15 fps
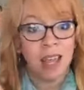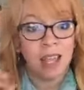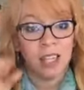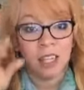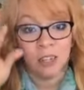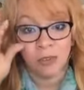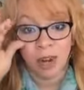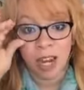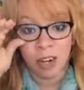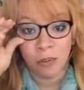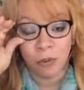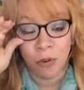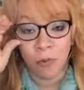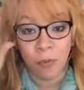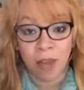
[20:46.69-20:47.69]
It's a great
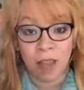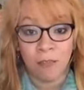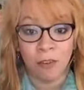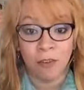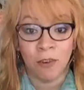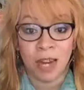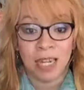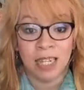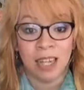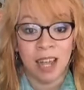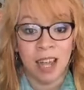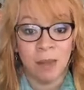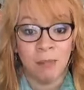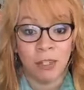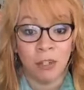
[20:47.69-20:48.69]
group. We have a great
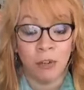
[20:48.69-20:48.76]
time.